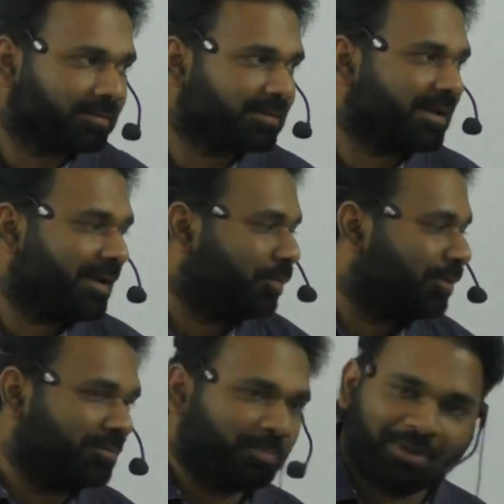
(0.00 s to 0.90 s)
then
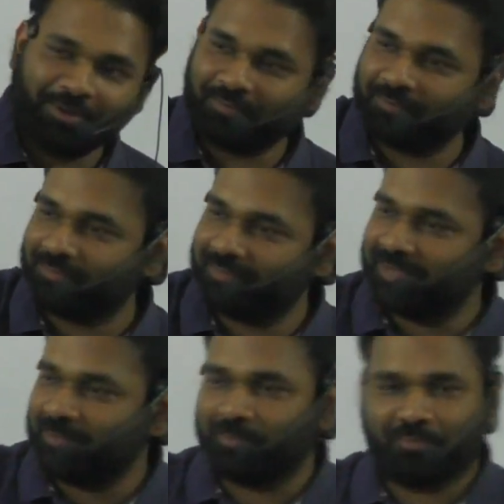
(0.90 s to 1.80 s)
many of
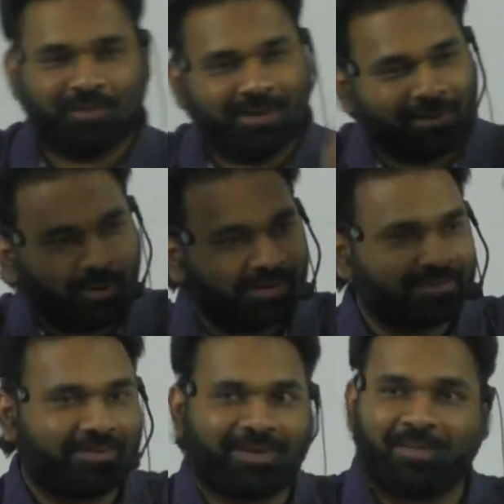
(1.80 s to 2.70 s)
them will not
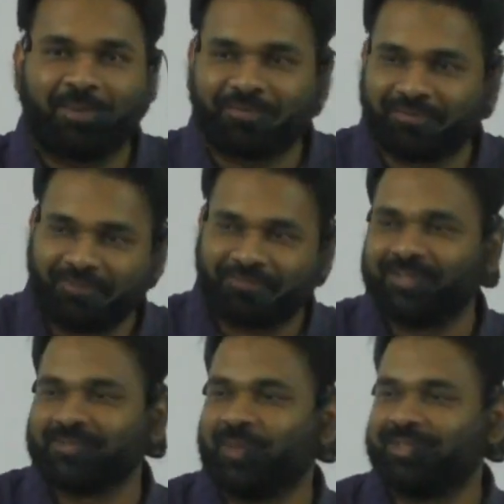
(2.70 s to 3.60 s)
come out of
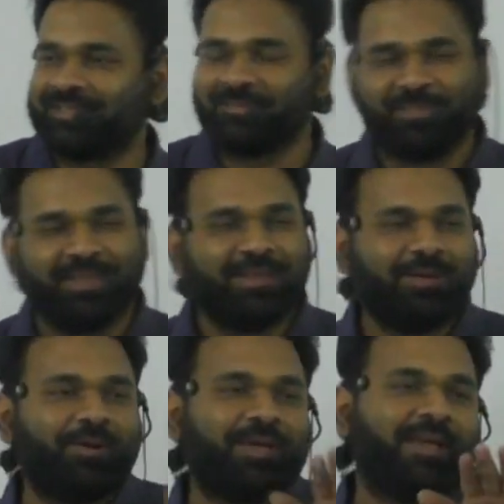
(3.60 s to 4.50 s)
this place.
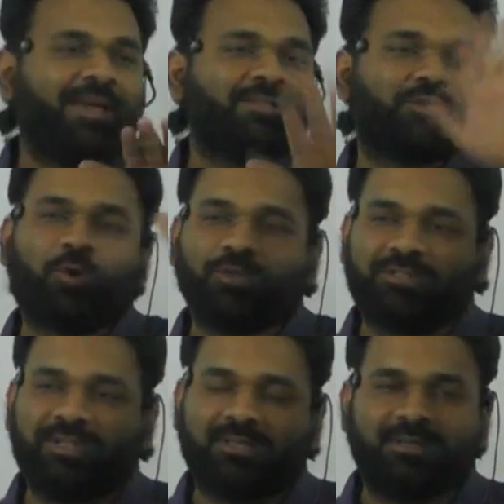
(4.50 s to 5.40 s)
Okay, H rho
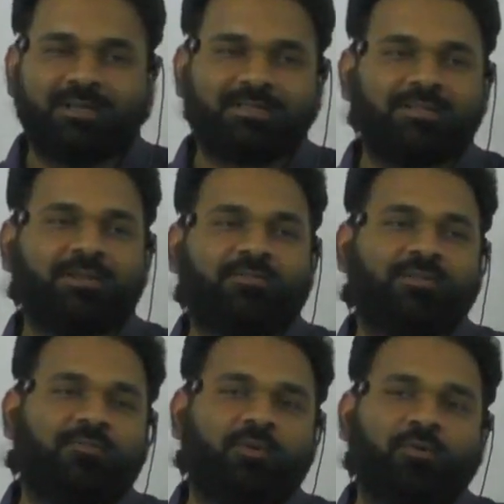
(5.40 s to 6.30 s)
G, density of
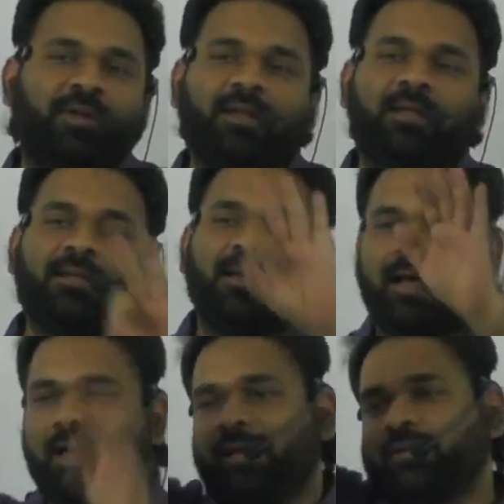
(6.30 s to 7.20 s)
the fluid,
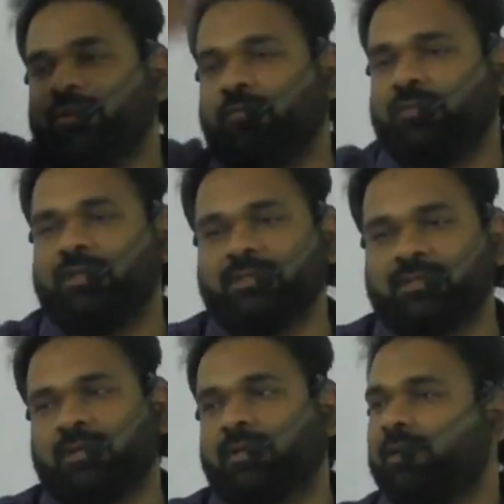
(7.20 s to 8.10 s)
height of this
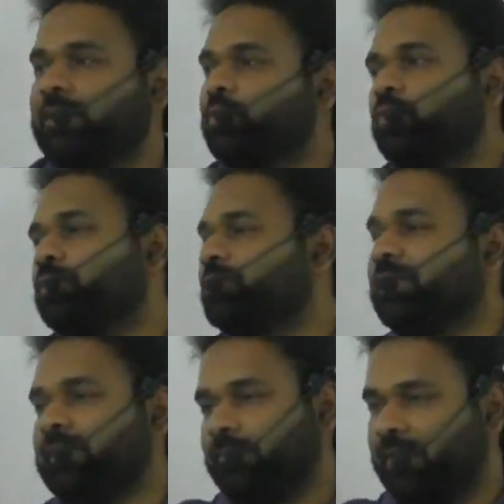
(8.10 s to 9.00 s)
into
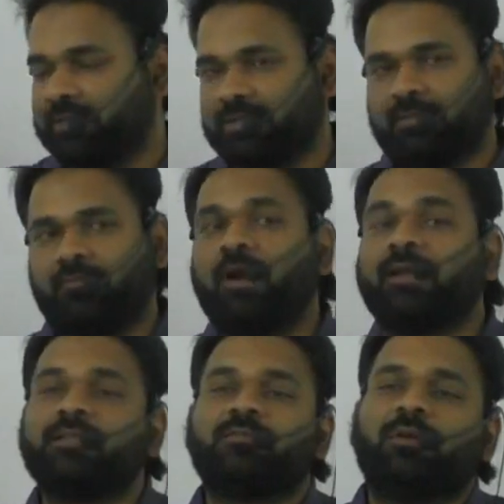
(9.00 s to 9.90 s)
G bus.
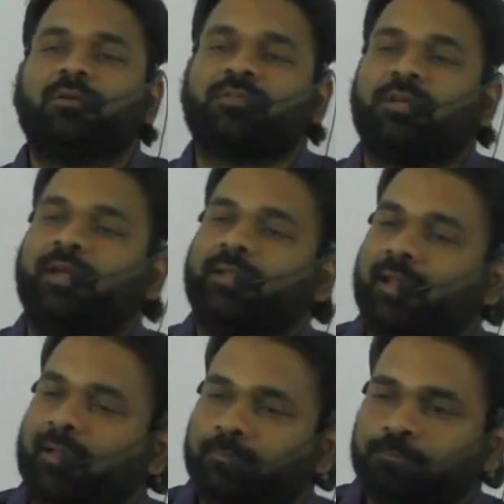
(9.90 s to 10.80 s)
What else we have studied
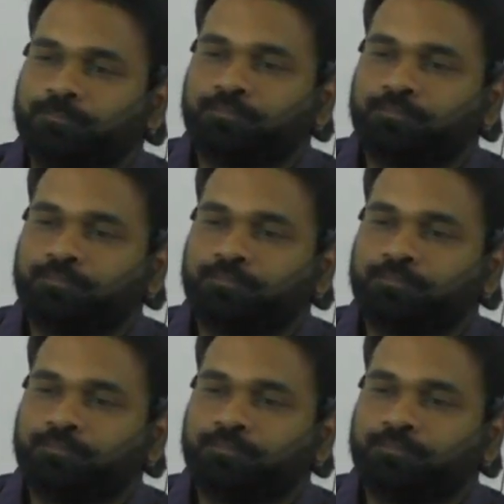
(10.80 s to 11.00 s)
then?